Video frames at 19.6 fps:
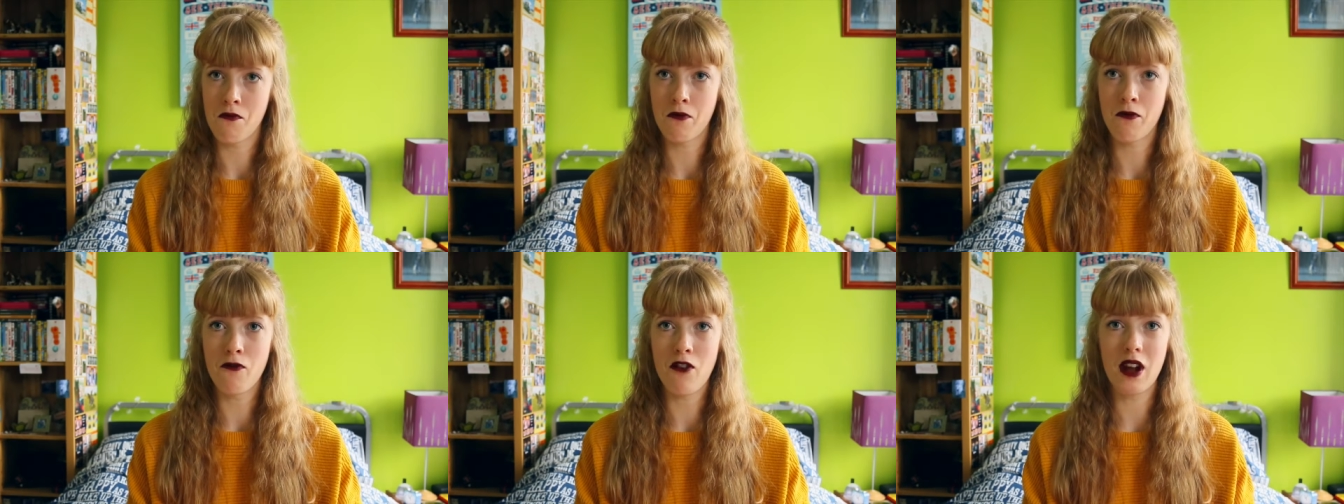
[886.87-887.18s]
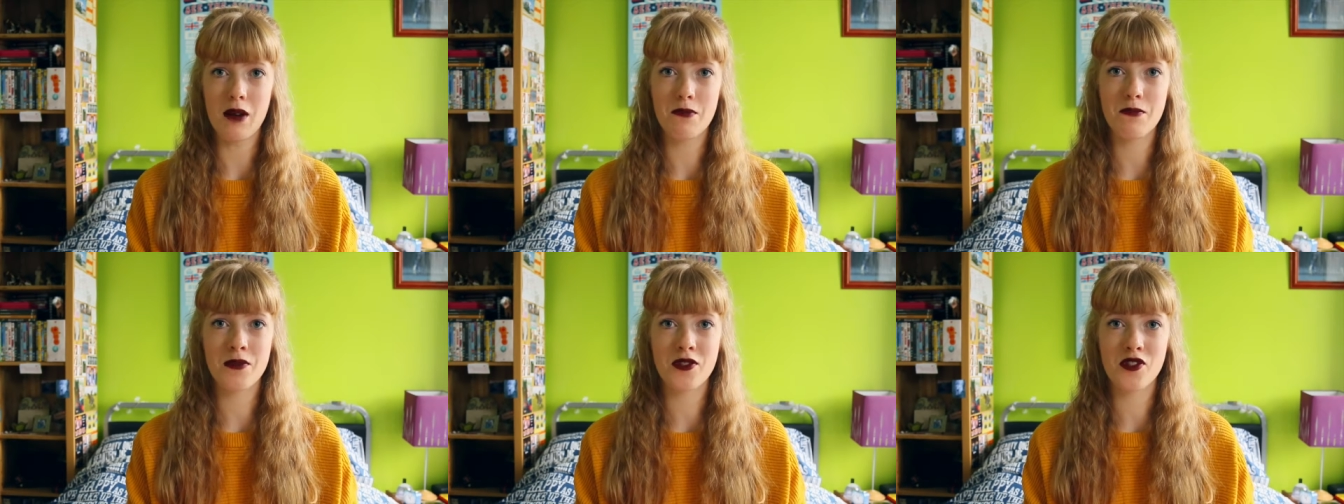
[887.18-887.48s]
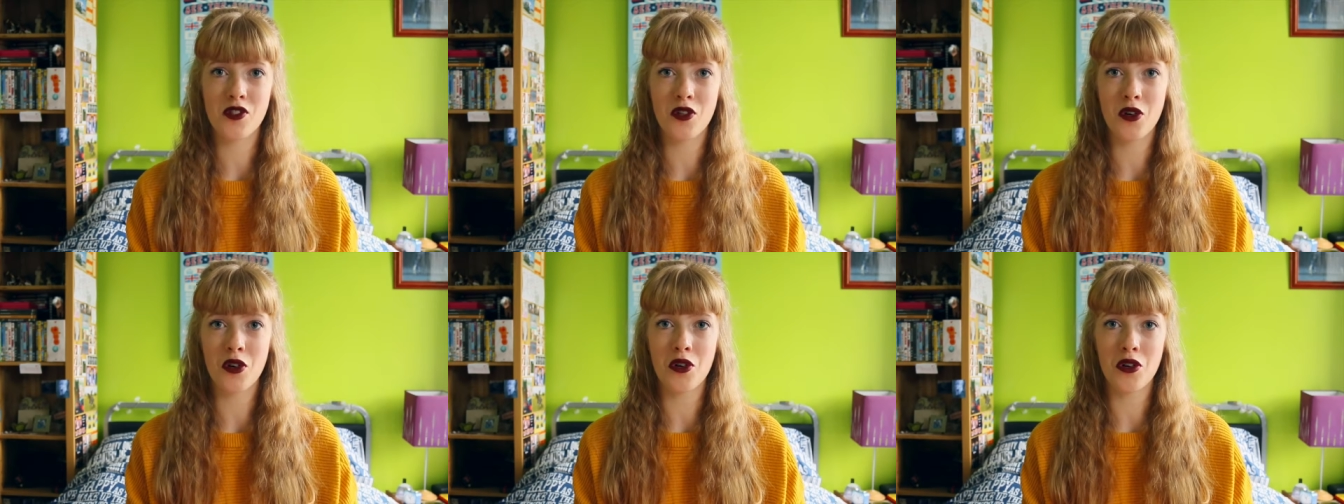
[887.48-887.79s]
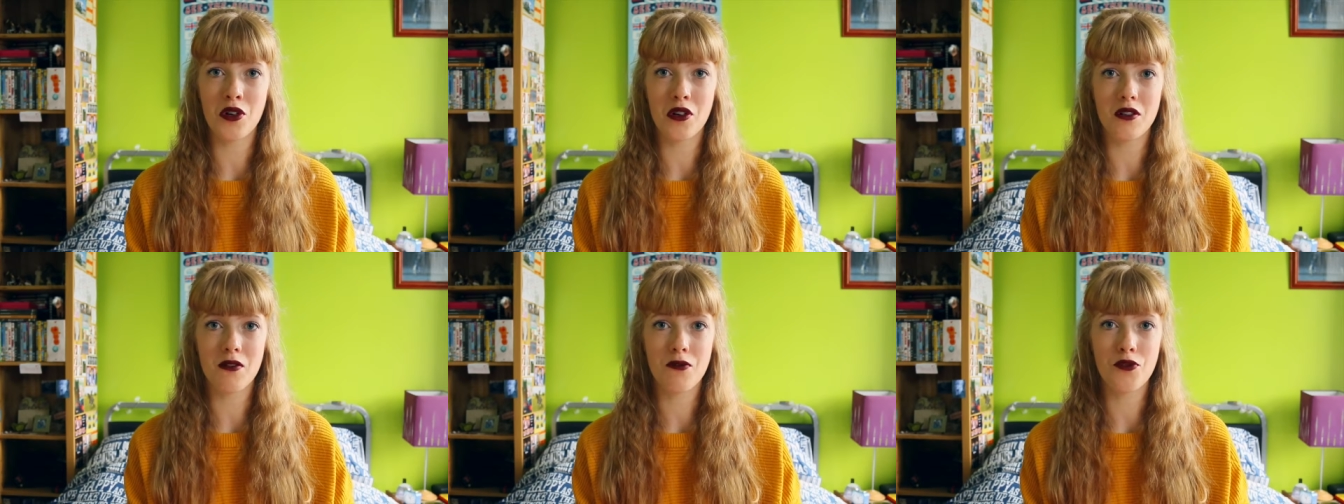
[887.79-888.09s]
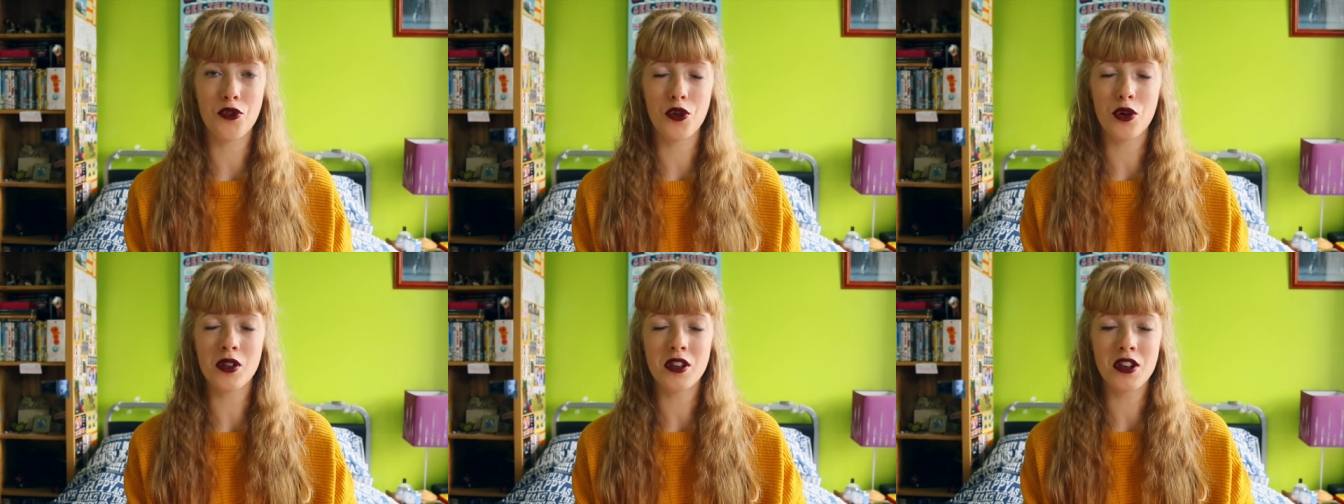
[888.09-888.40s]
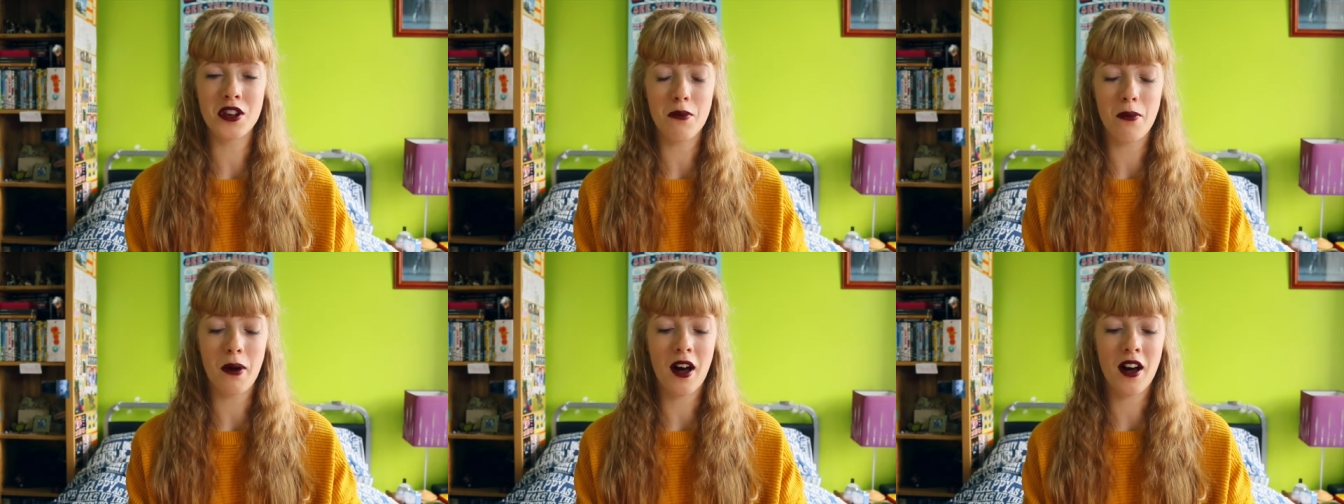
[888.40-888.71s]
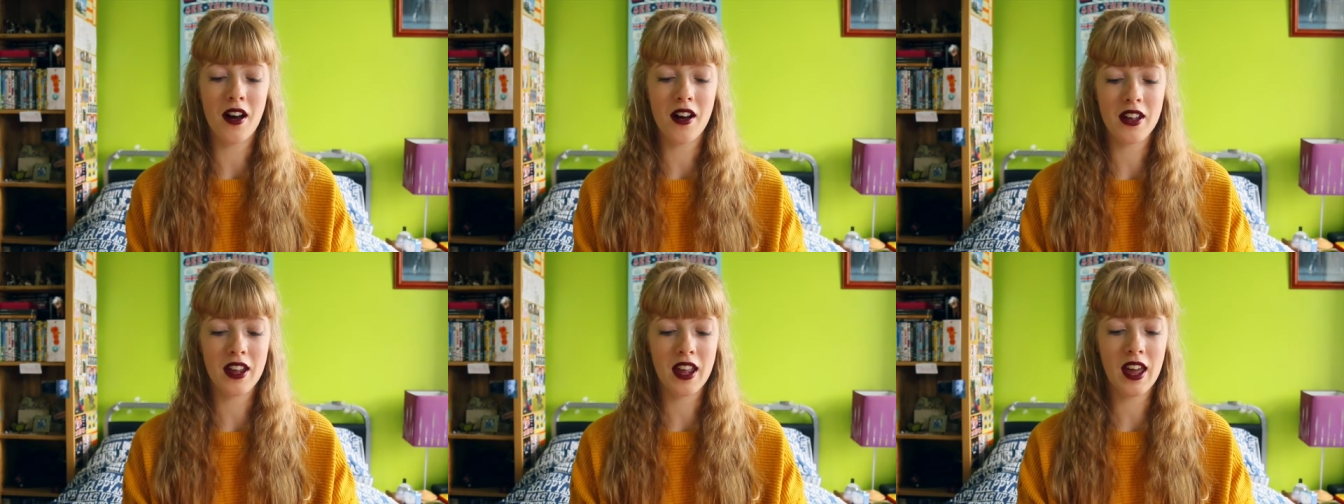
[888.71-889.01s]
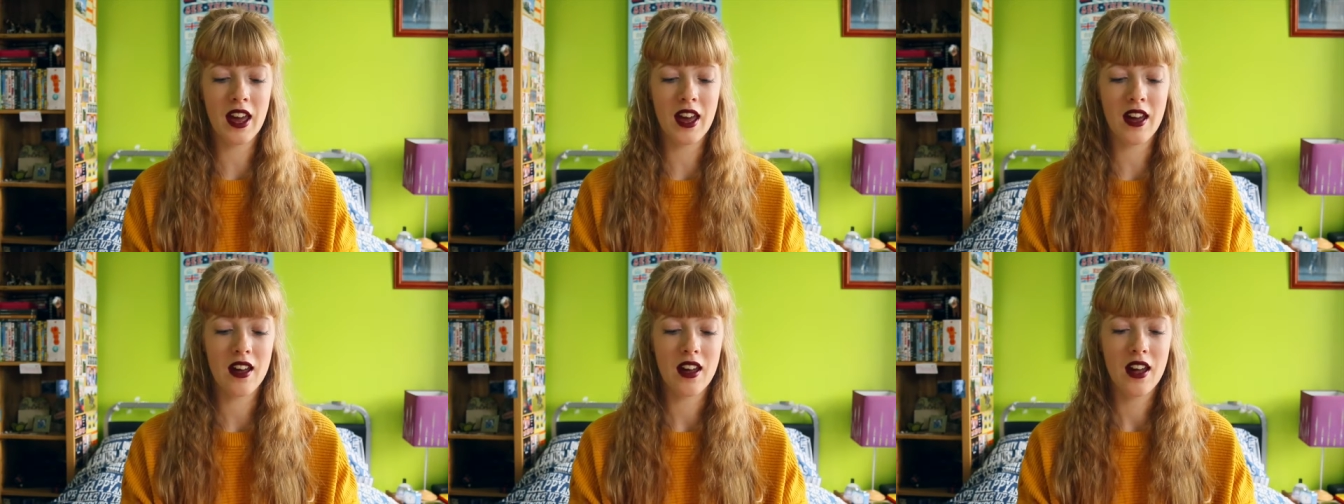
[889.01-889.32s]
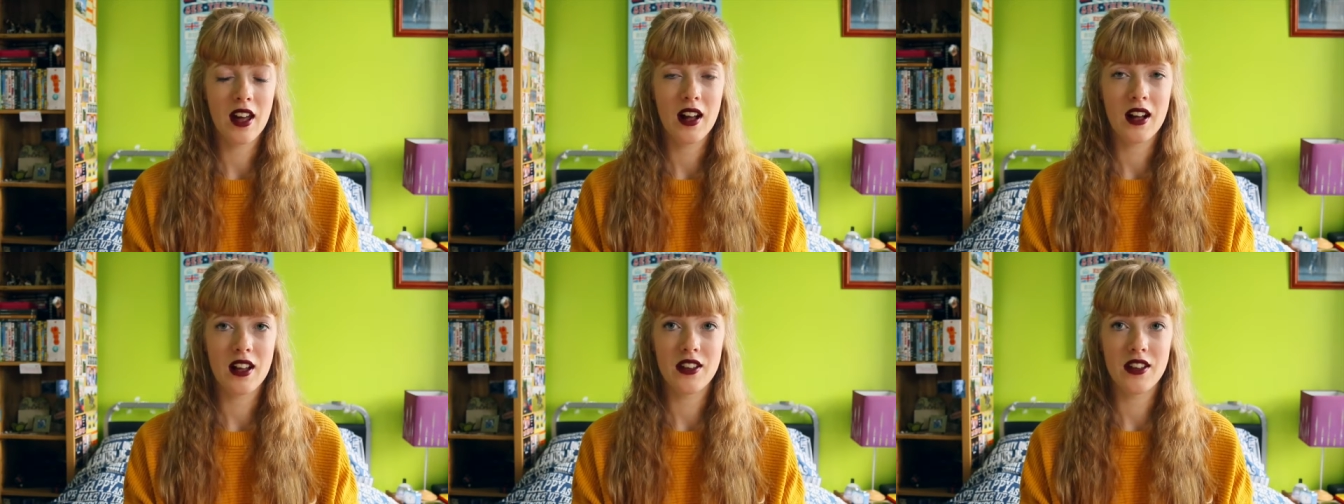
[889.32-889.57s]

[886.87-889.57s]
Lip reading: ripped or fallen apart yet.